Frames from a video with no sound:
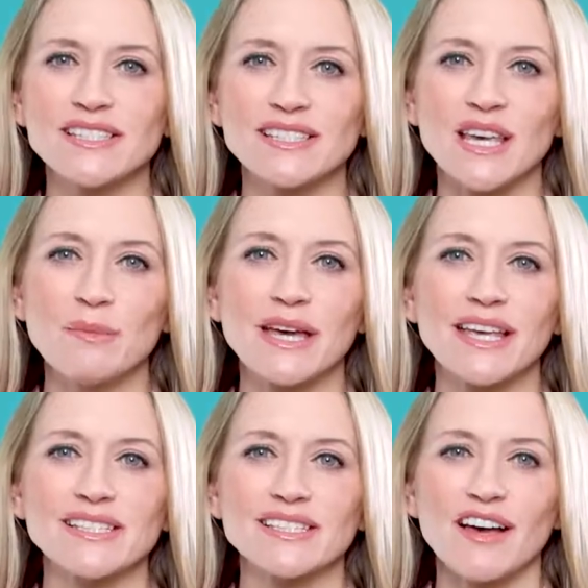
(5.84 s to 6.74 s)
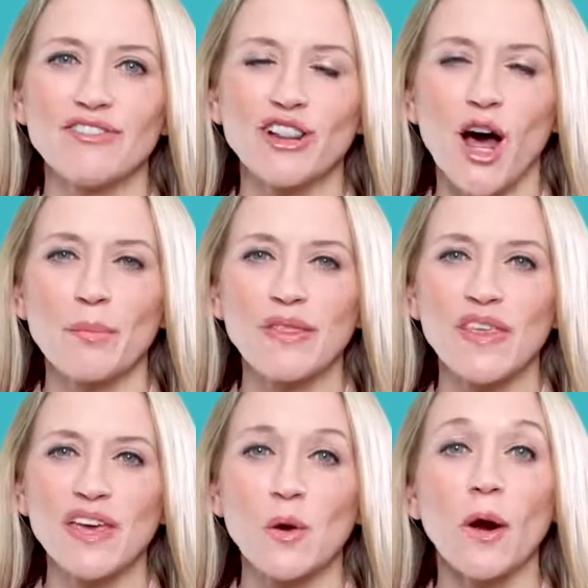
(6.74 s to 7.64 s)
ischemic
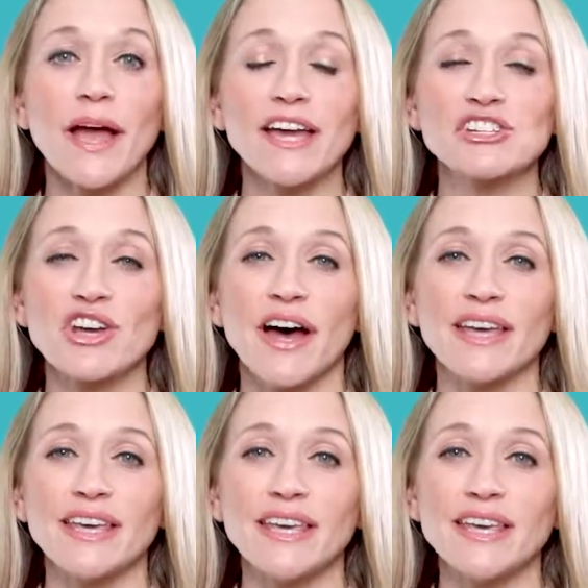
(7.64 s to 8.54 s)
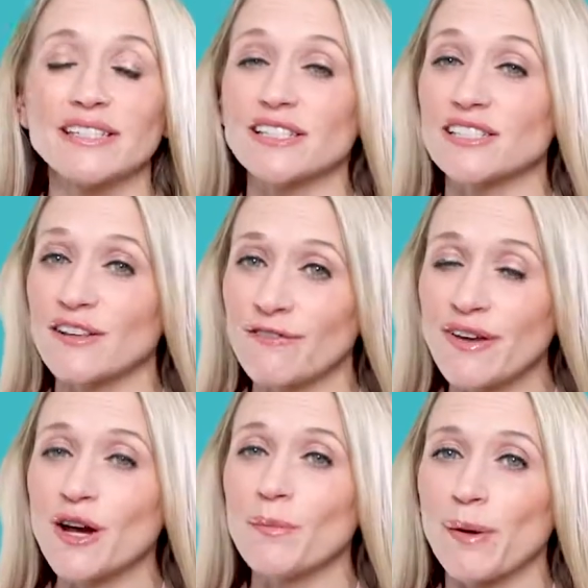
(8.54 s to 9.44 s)
encephalopathy, or HIE, is a
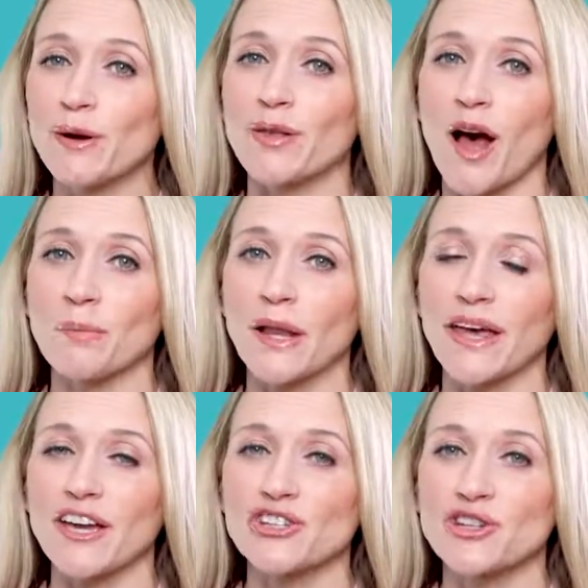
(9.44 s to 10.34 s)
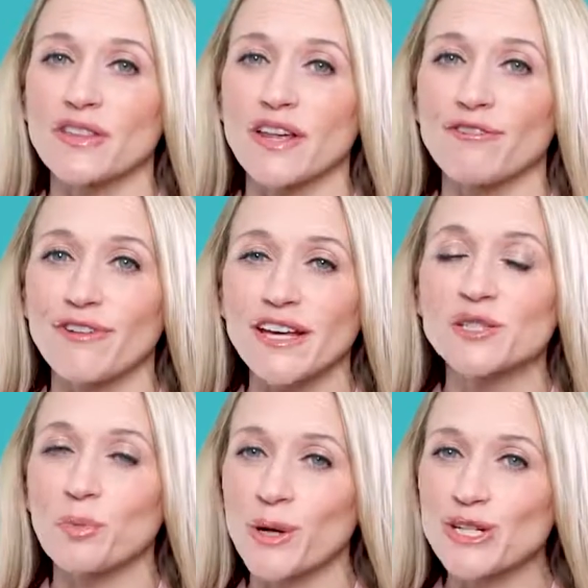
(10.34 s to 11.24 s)
severe birth complication that
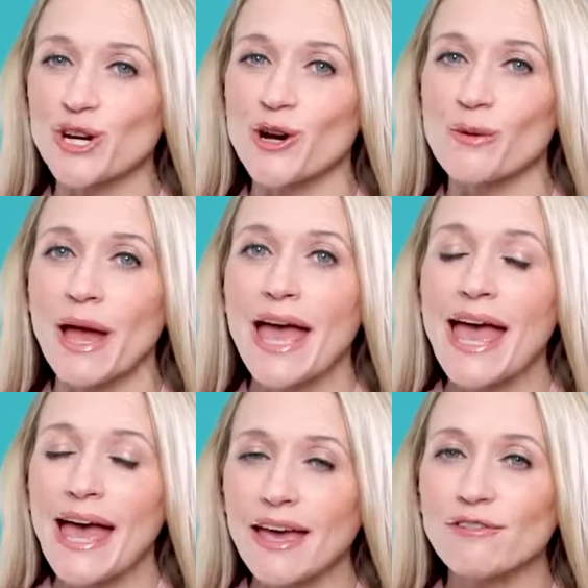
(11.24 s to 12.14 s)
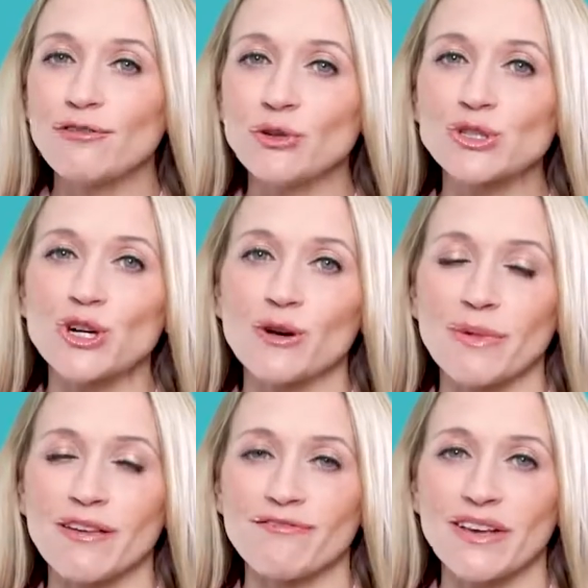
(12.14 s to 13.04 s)
affects preterm and
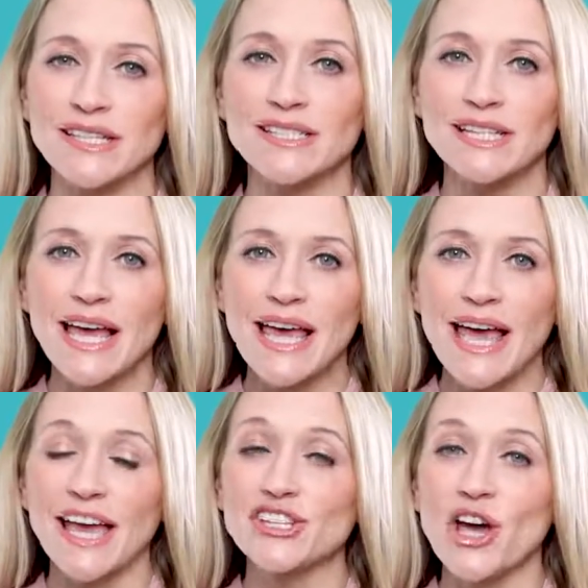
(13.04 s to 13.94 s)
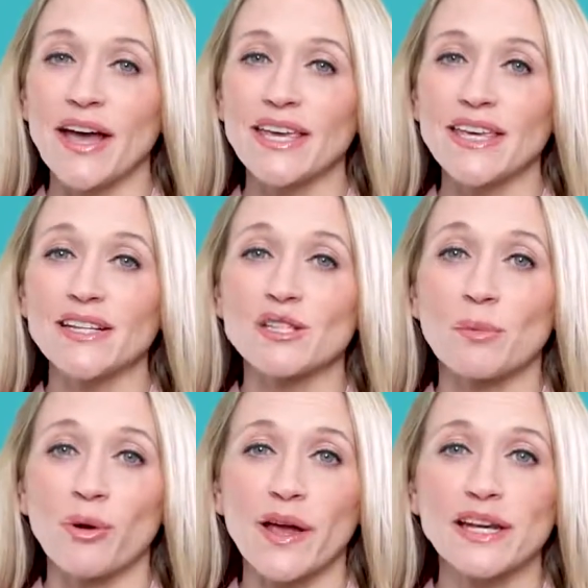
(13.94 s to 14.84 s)
full-term infants. HIE is a
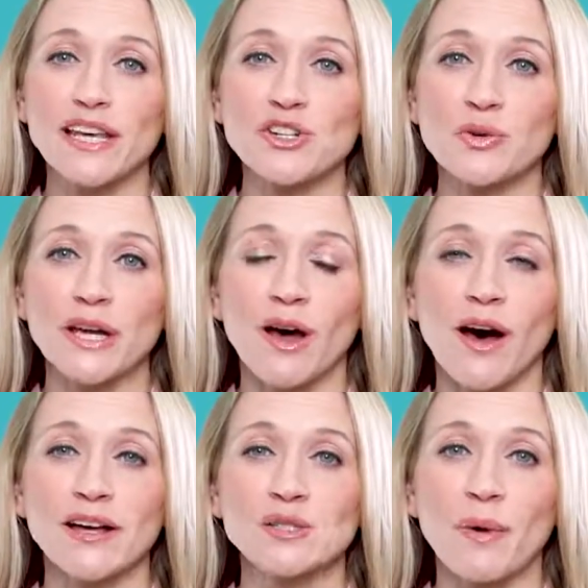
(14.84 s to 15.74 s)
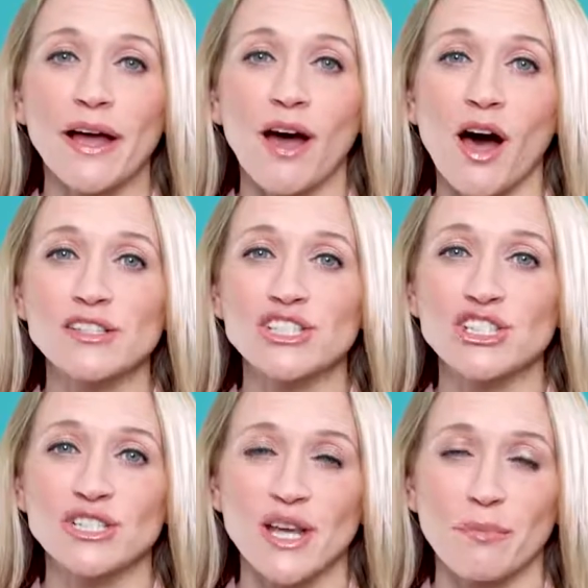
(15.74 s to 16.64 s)
brain injury caused by
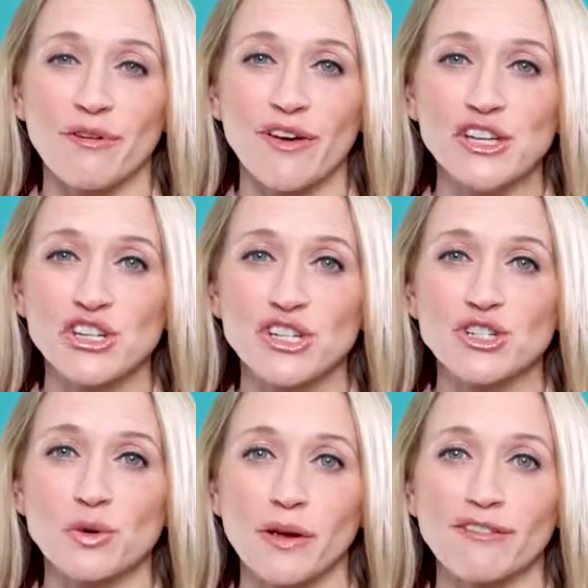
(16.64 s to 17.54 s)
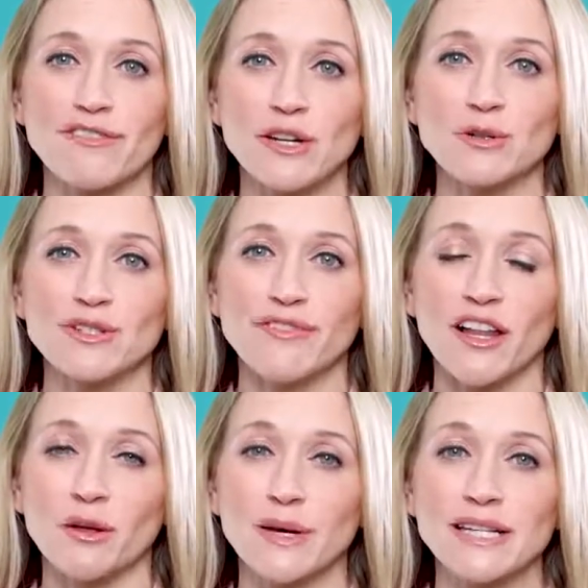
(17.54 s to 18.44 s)
oxygen deprivation during fetal
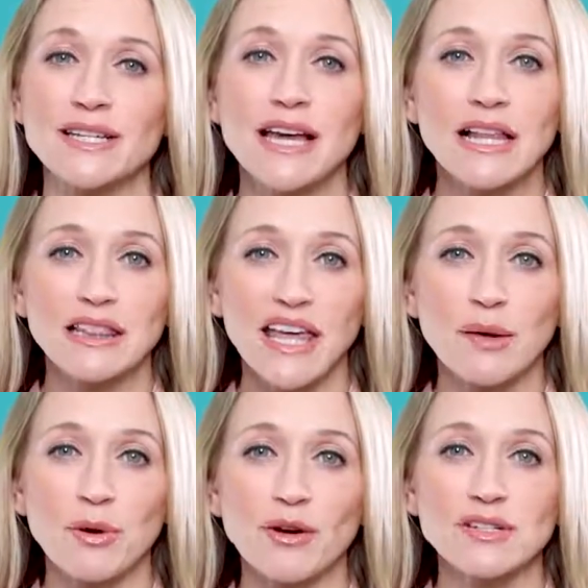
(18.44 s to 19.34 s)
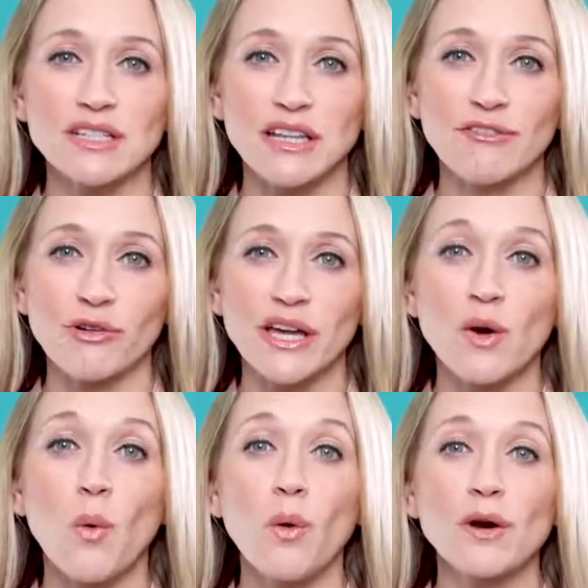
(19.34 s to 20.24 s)
development, labor,
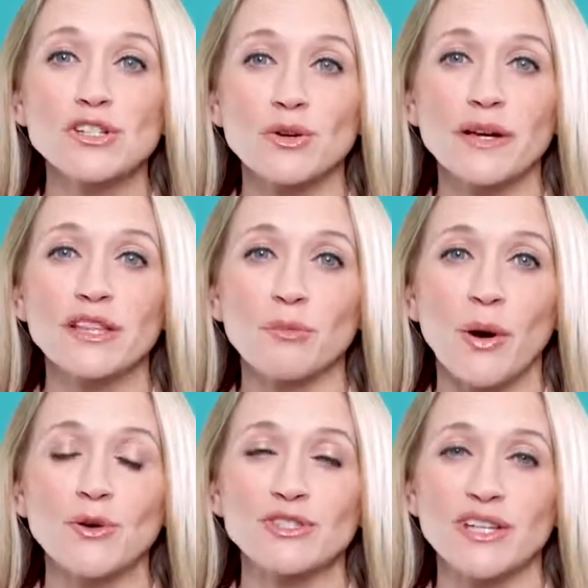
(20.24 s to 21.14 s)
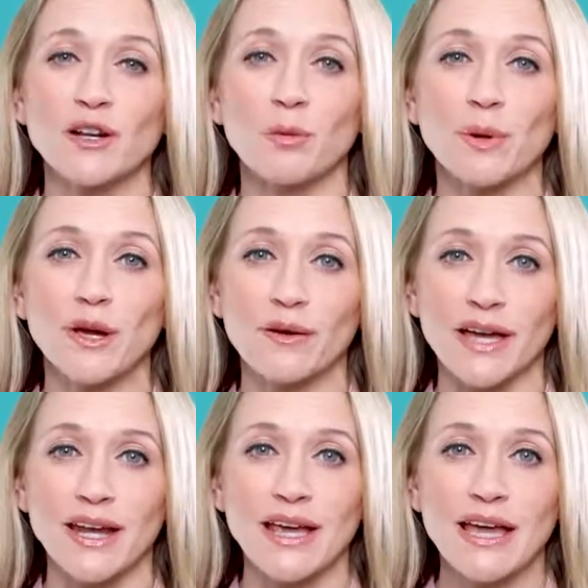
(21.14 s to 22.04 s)
delivery, or during the postnatal
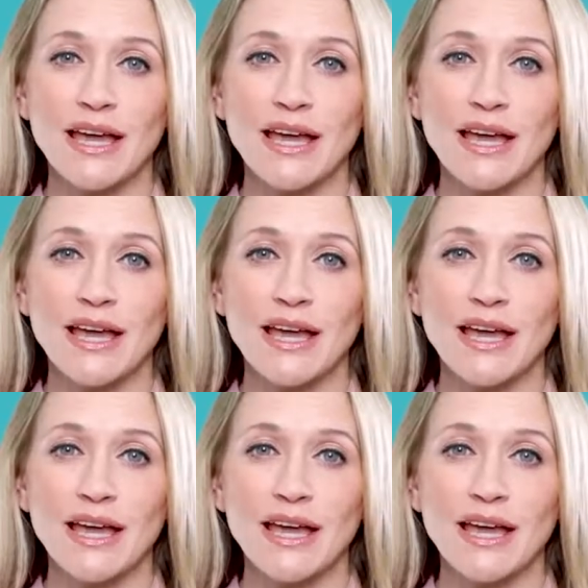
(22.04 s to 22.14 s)
period.